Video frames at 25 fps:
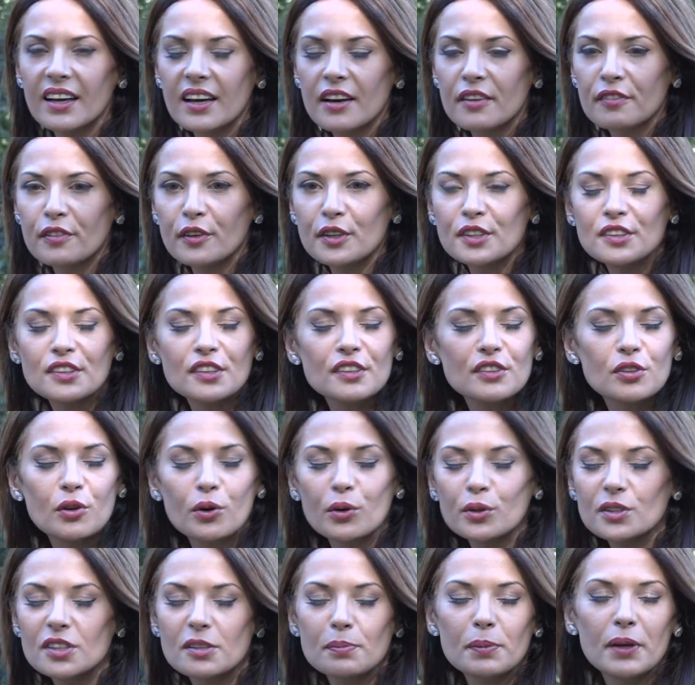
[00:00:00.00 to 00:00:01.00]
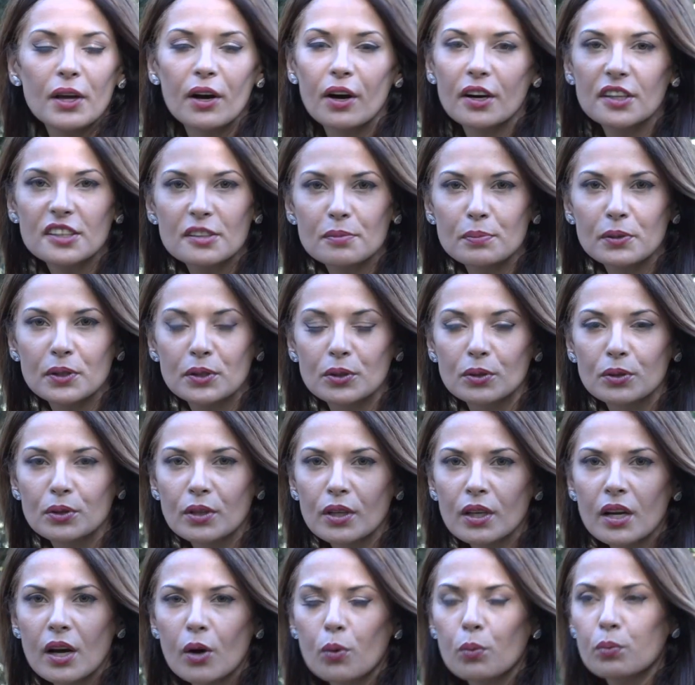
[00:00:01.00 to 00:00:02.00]
For instance, Hornsby Hospital,
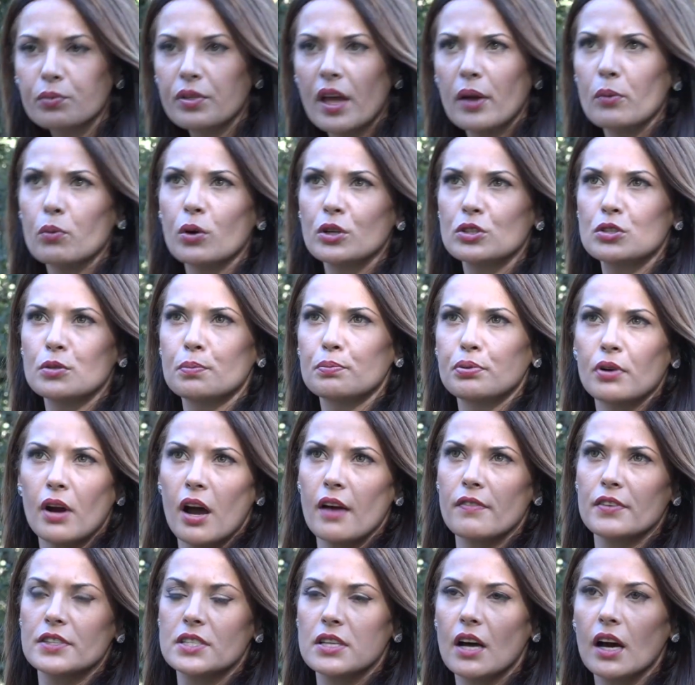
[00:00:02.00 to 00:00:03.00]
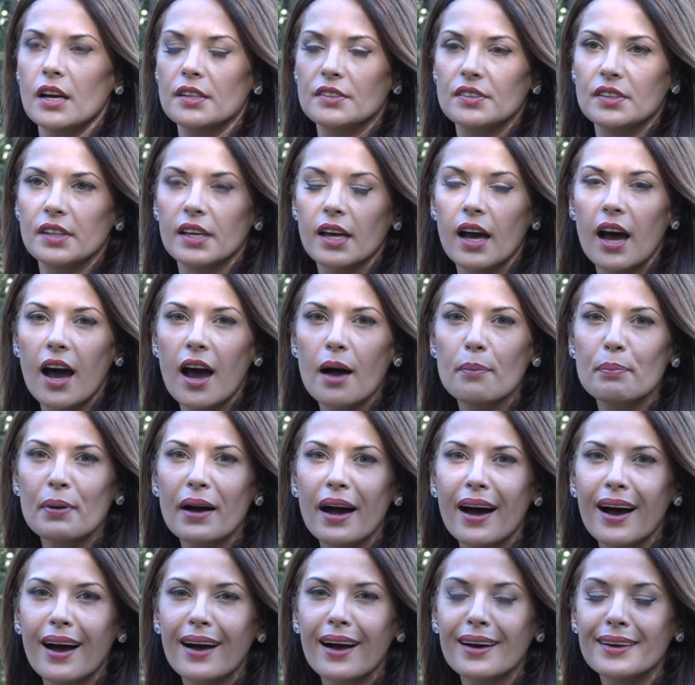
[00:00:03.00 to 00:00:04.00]
they want to privatise the car
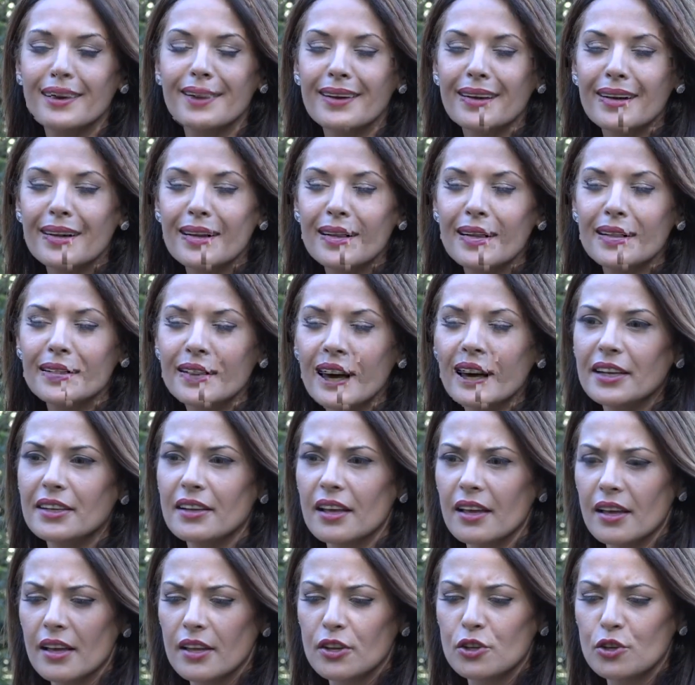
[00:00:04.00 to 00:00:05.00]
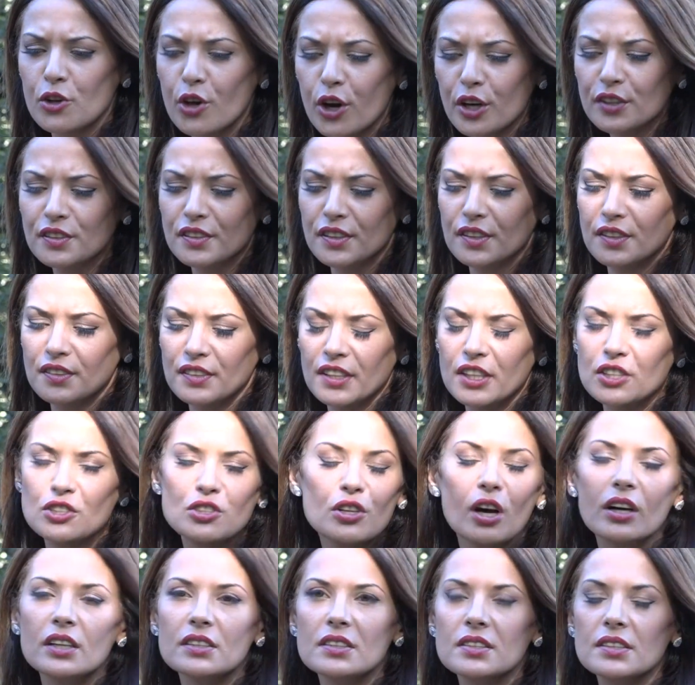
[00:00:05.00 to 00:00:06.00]
park, yet nurses and
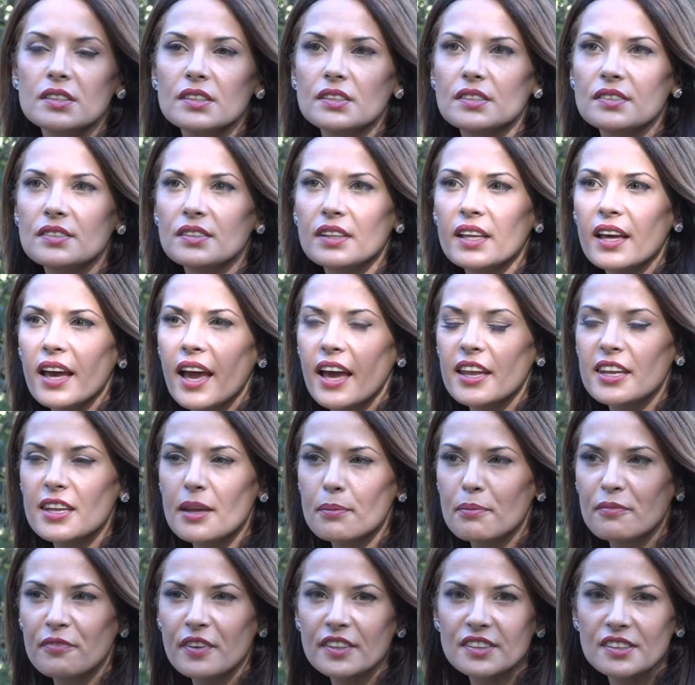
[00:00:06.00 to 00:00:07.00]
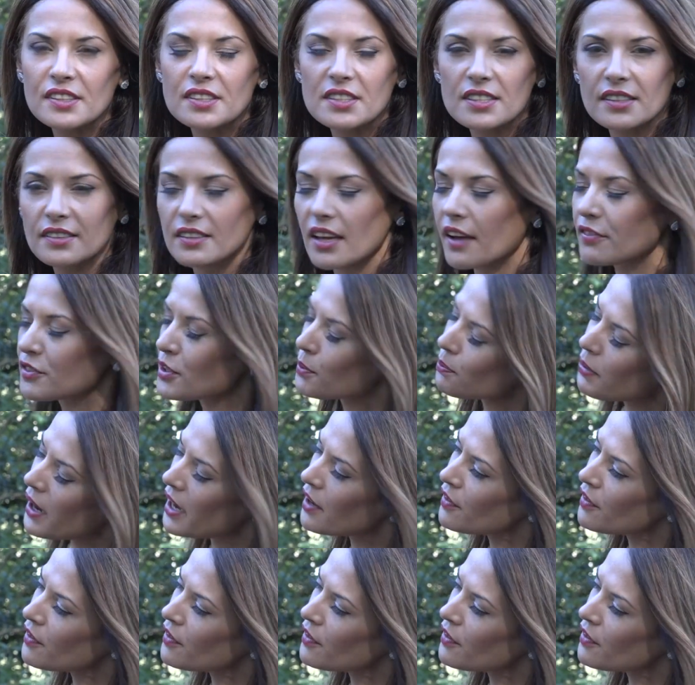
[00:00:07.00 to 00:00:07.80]
doctors and the visitors have to pay